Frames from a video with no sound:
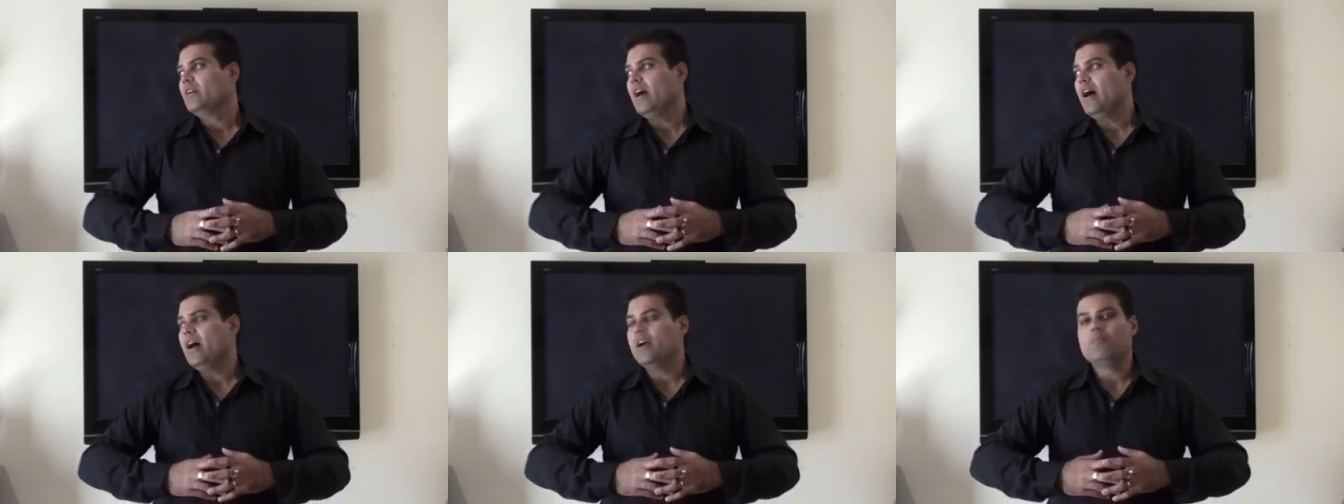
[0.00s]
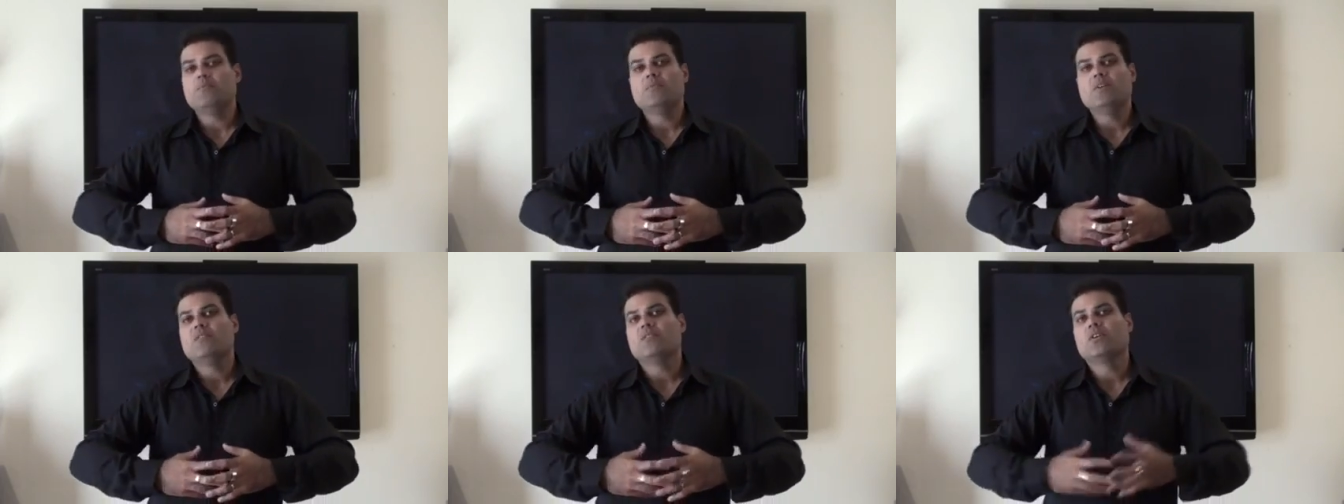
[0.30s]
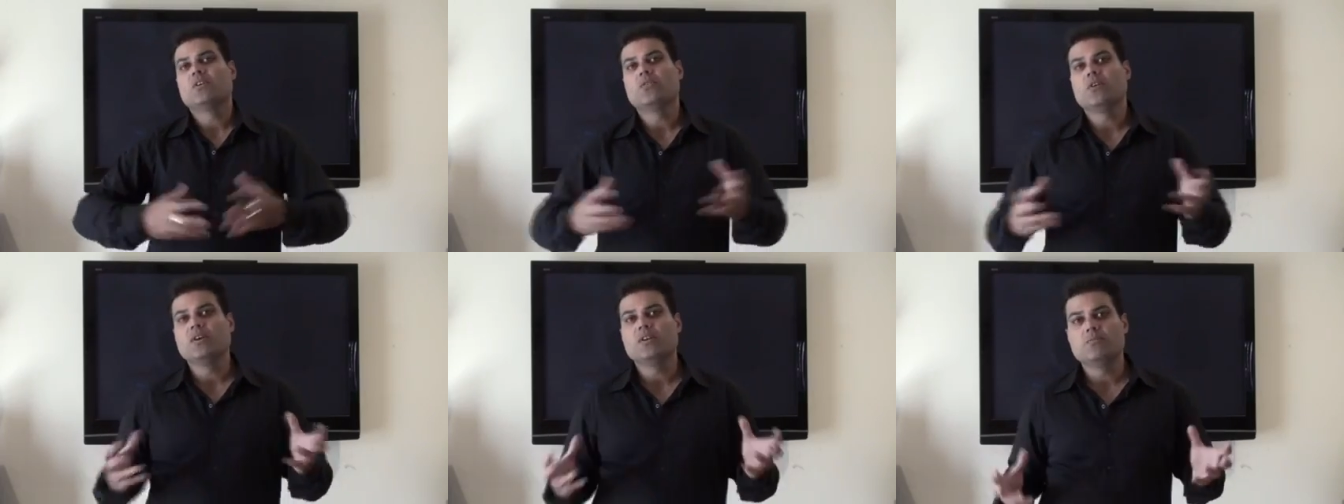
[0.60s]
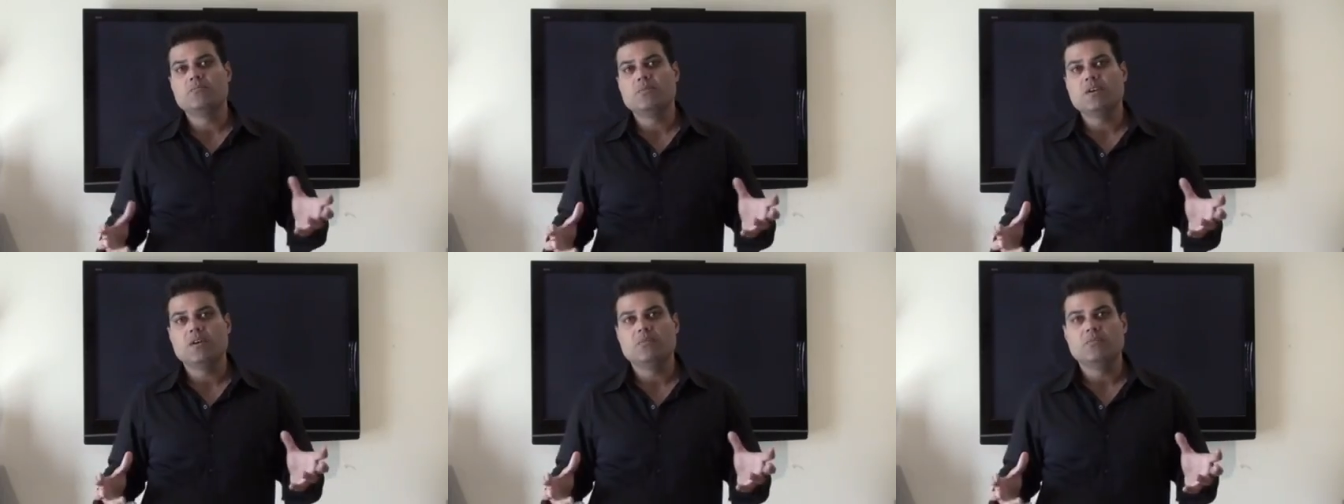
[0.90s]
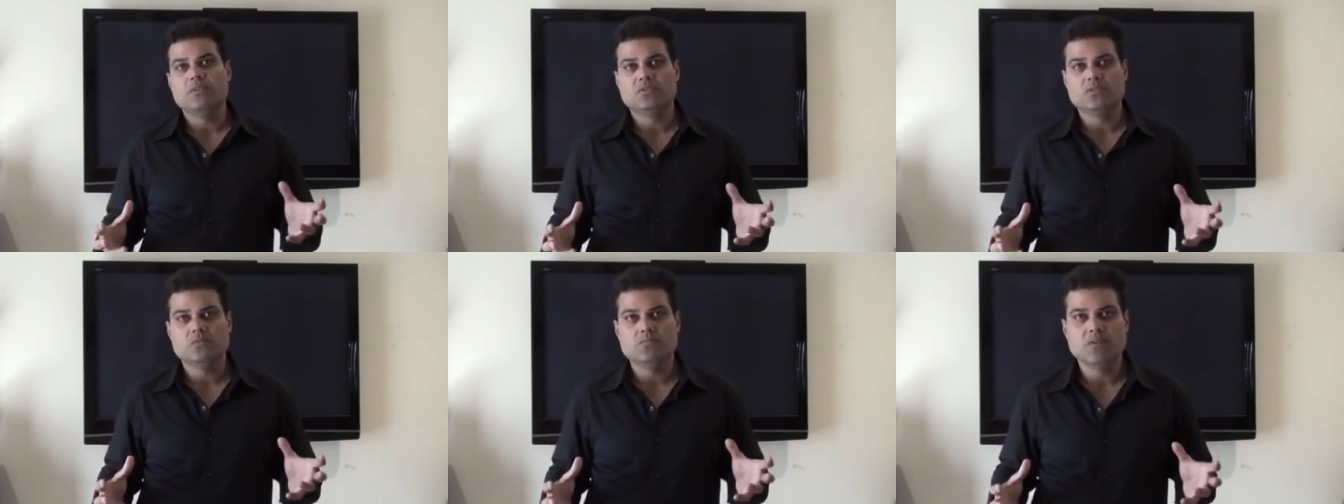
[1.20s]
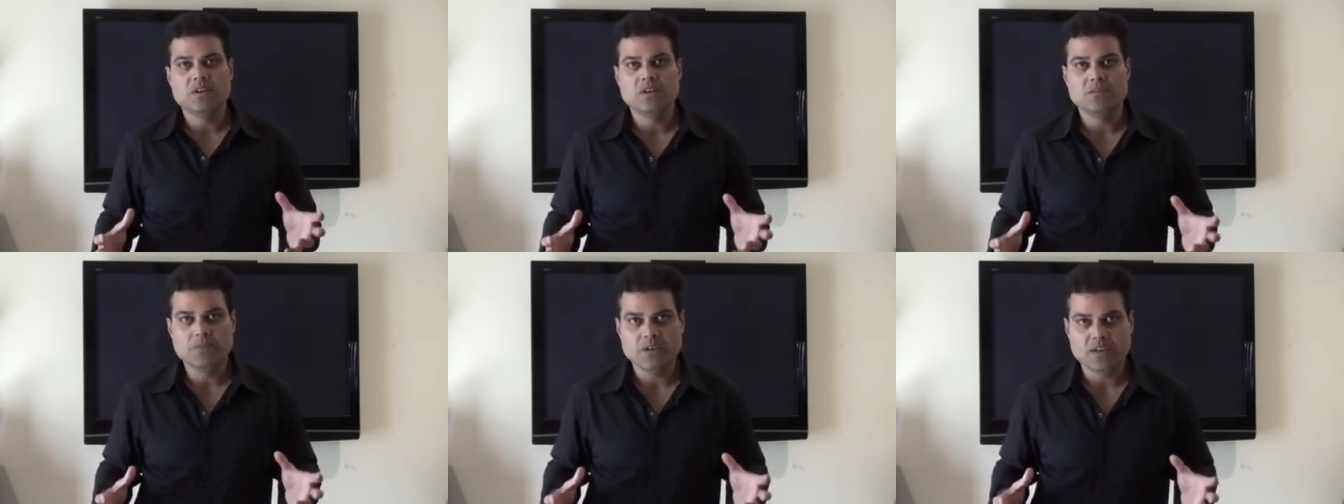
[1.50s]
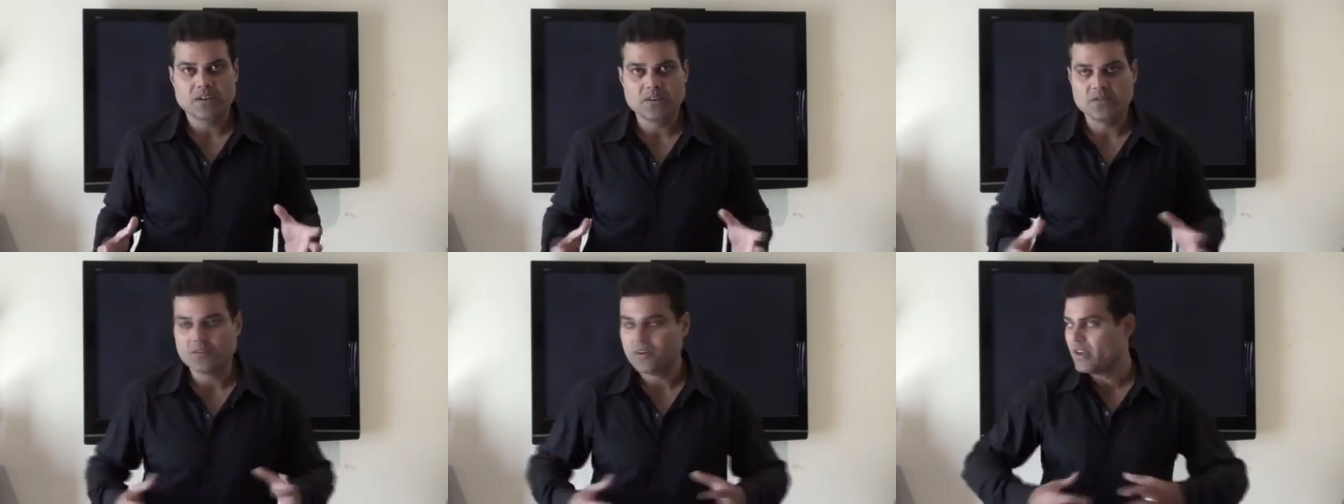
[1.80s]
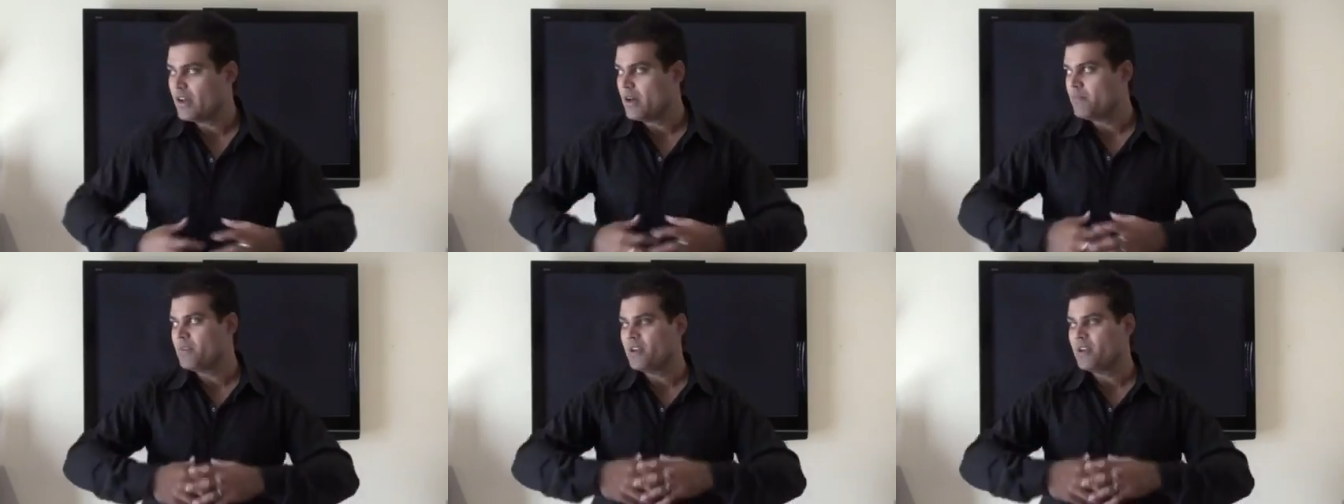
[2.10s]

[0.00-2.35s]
I am never going to be able to build my career.